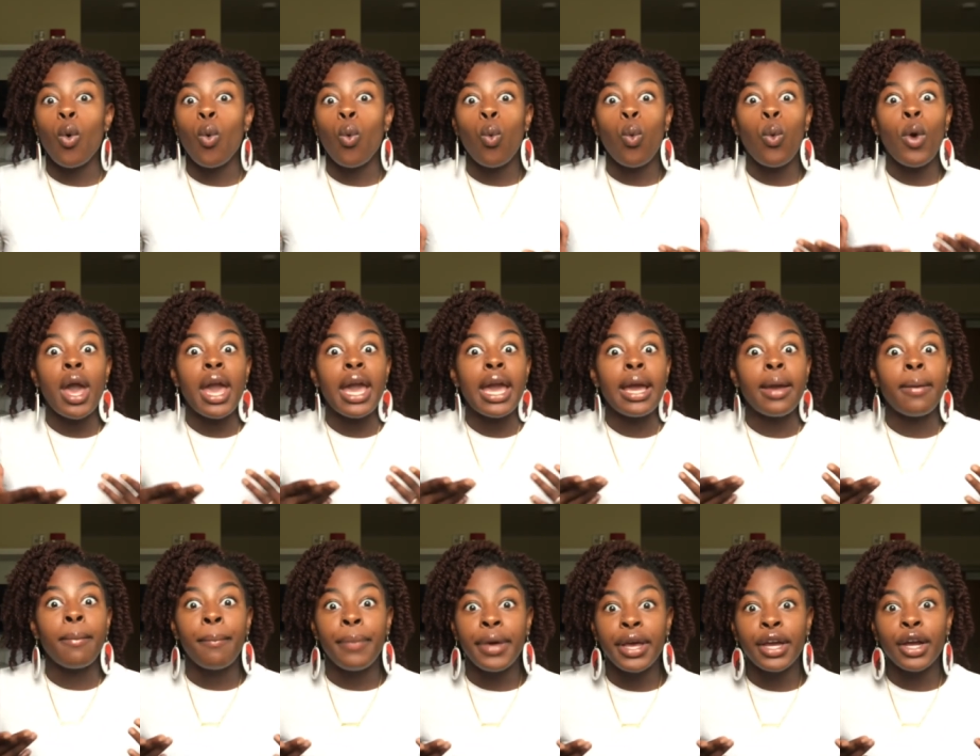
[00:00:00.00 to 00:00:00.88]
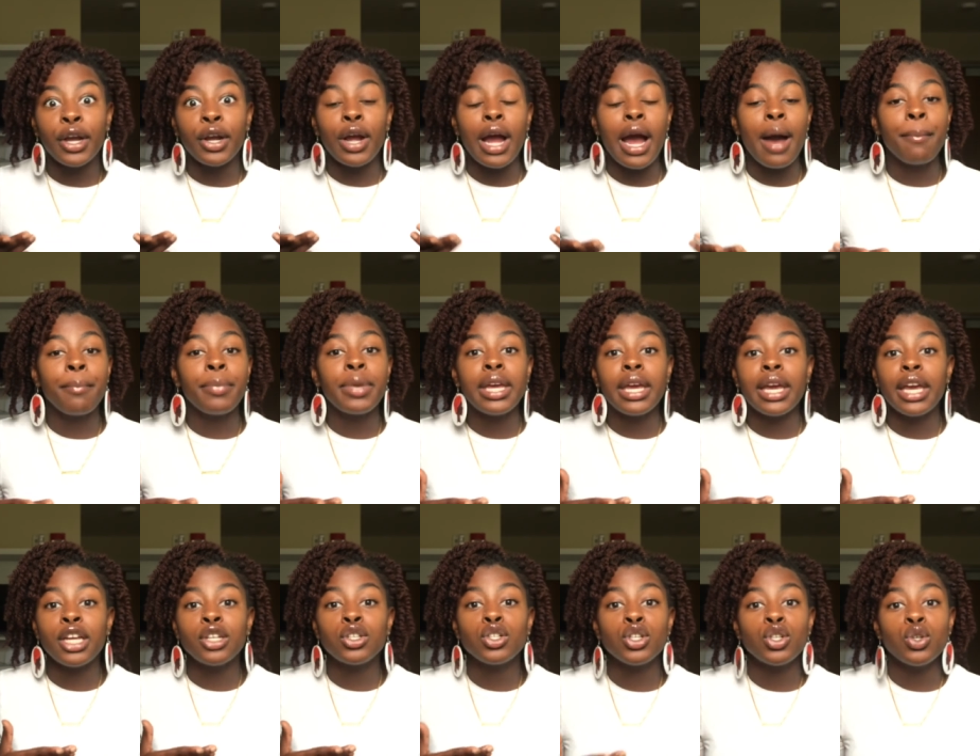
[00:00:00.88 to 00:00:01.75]
way bigger. I'm being
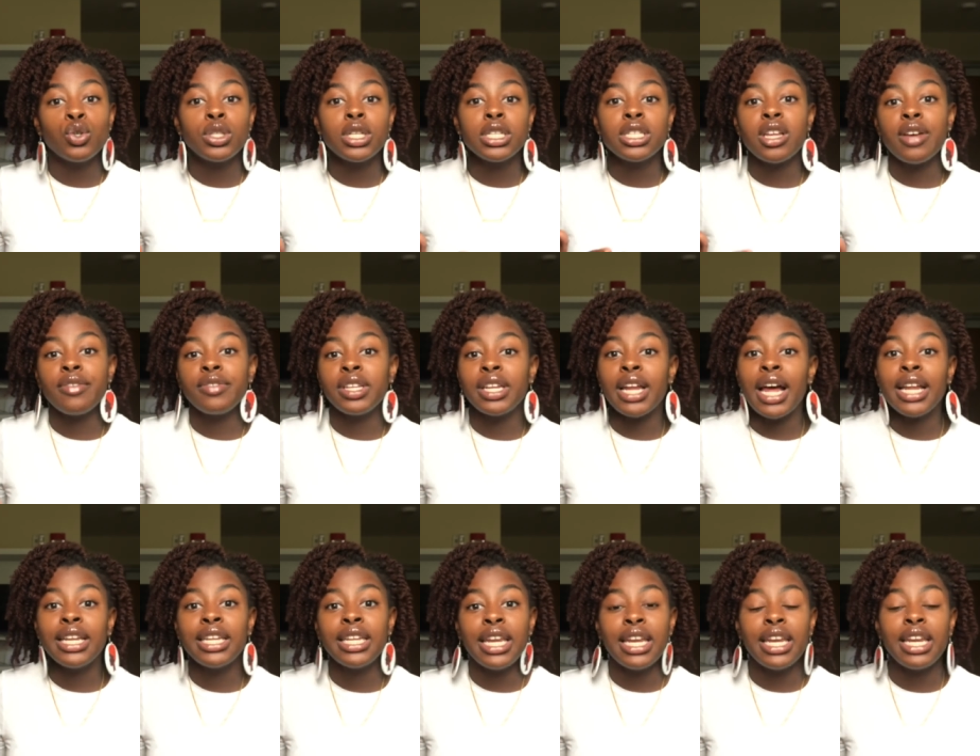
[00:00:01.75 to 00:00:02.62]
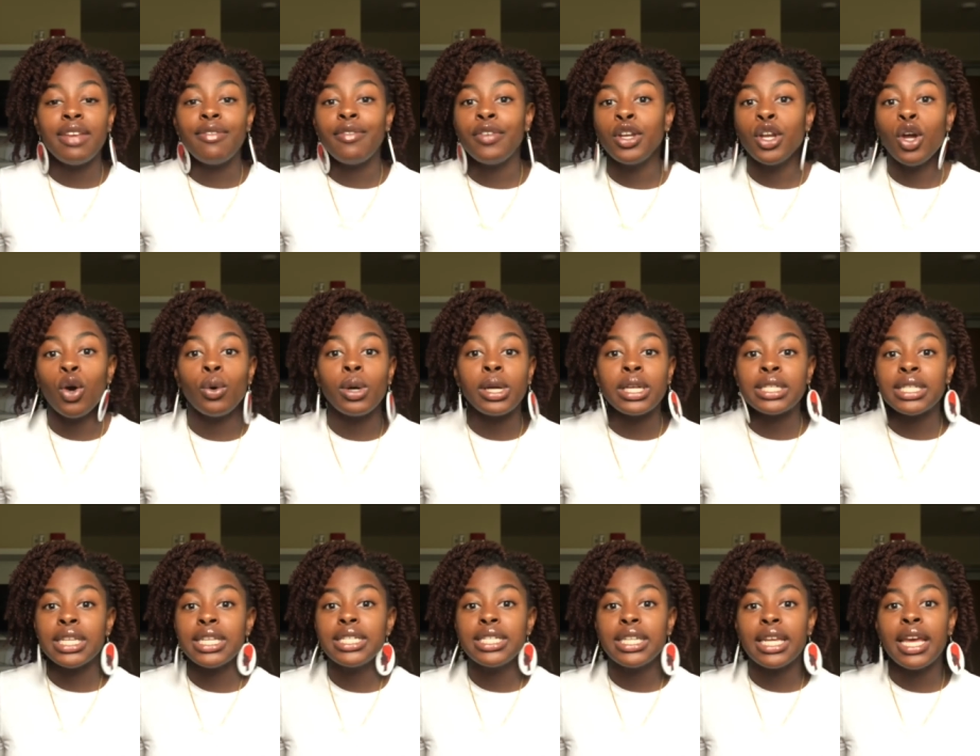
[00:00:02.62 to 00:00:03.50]
introduced to stuff that I didn't even know
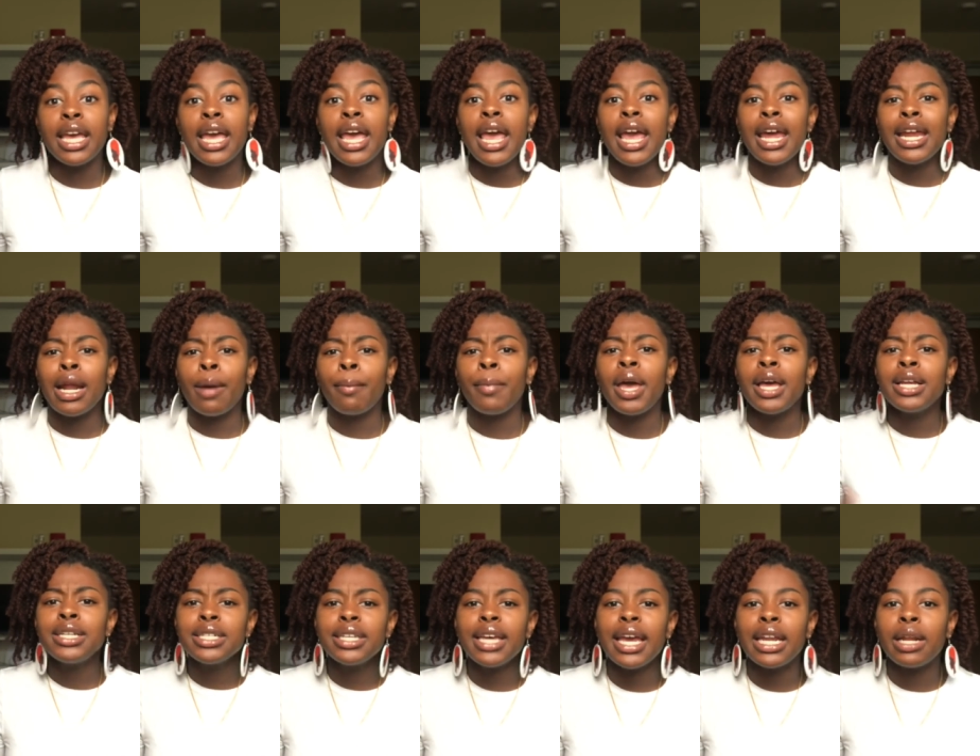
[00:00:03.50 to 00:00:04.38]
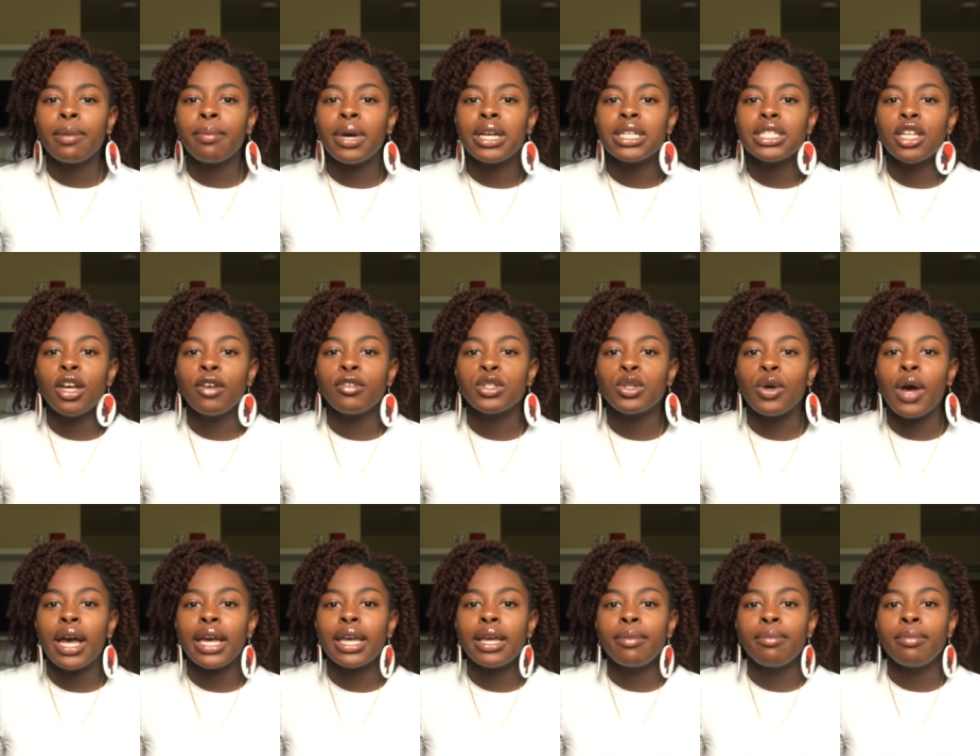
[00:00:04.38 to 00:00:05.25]
existed. And I'm educating myself so
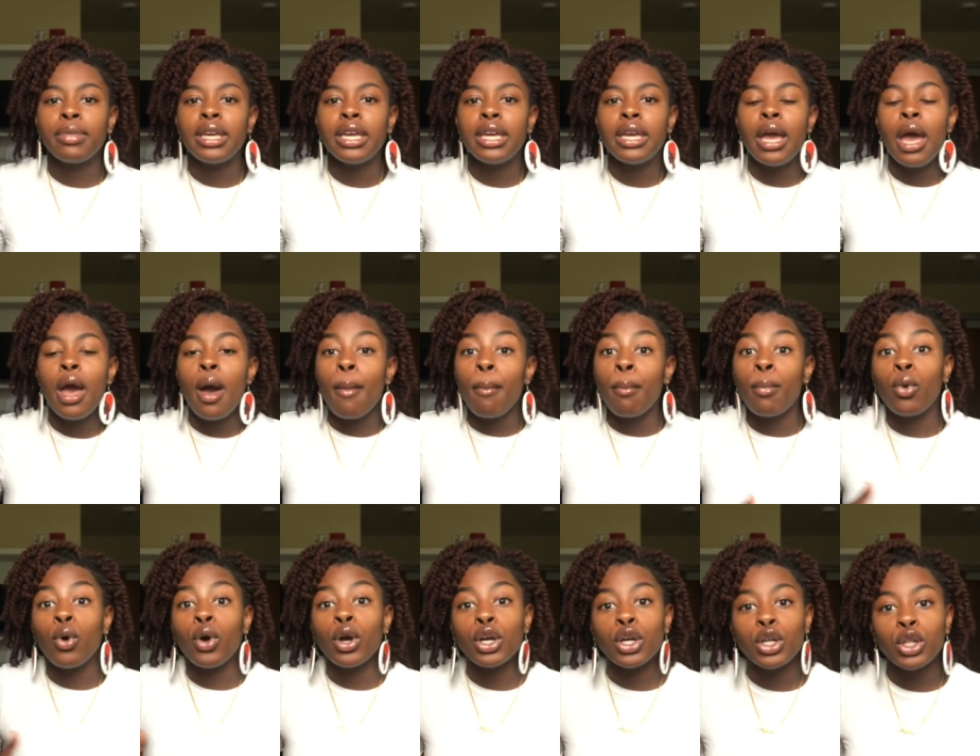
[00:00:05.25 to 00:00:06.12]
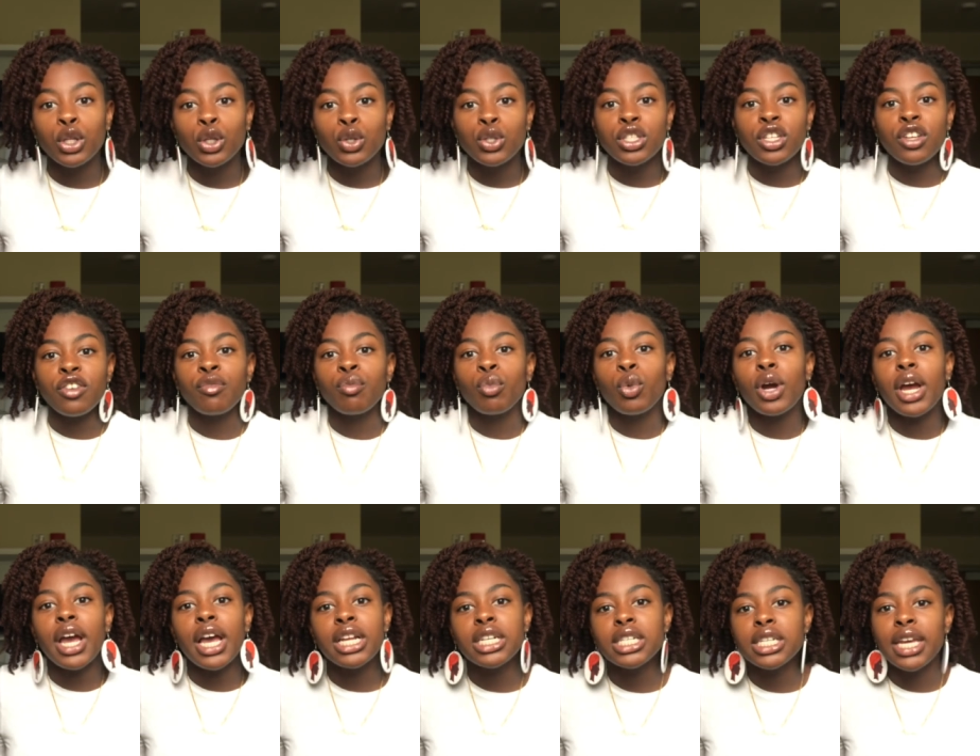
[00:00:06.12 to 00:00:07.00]
I can be more inclusive, more
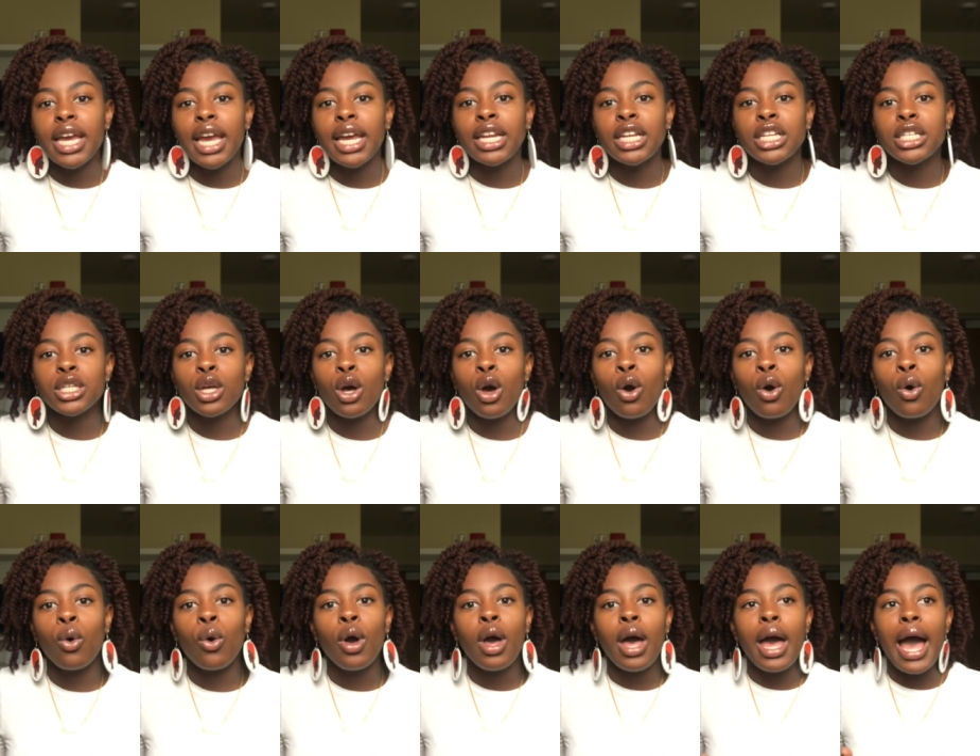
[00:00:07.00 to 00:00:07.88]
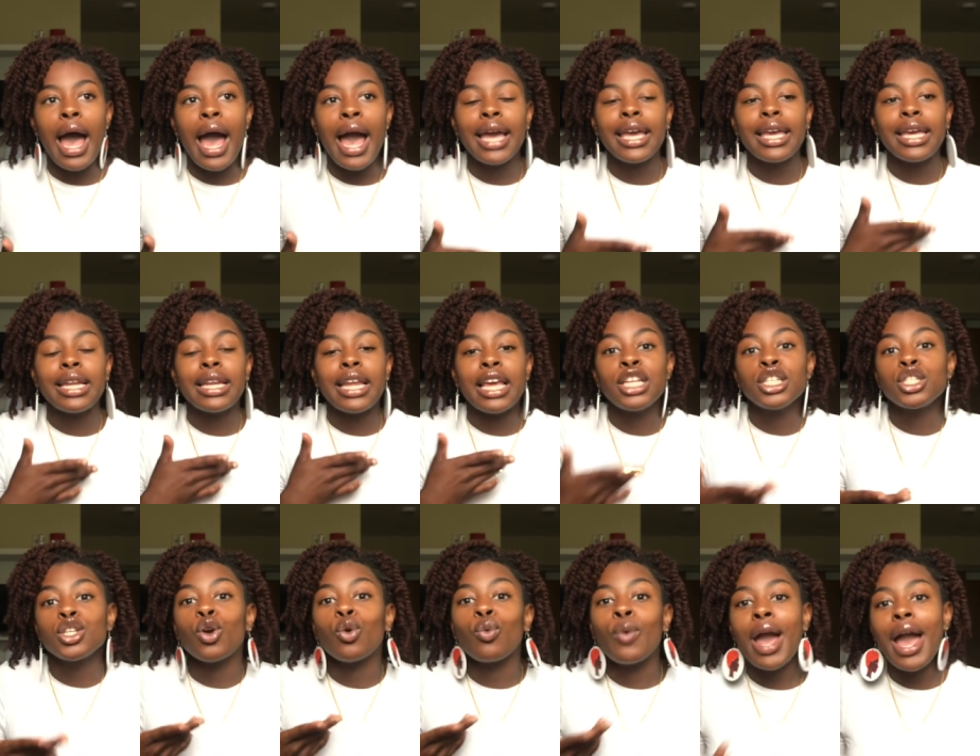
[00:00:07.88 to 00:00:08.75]
educated, so I can
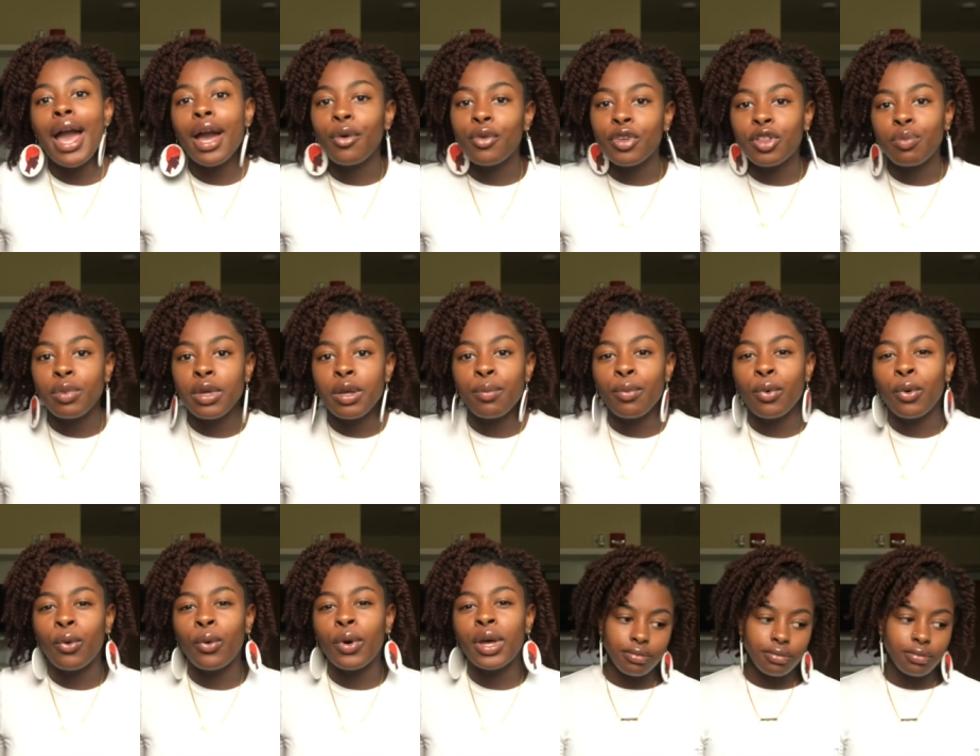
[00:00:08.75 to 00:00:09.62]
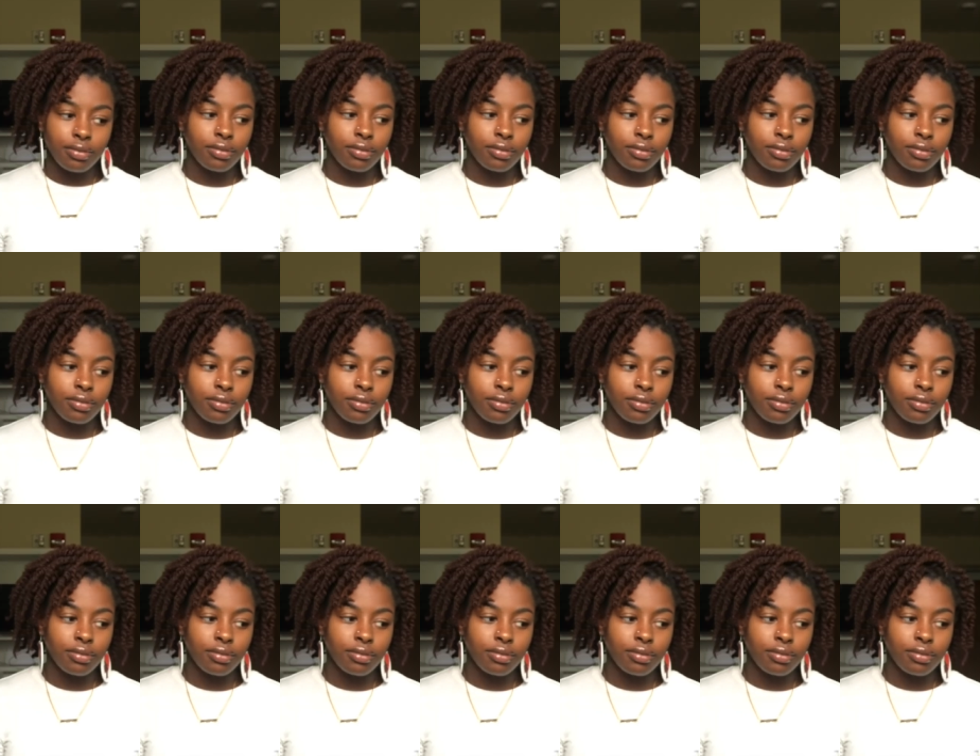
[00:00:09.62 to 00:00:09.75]
interact with people.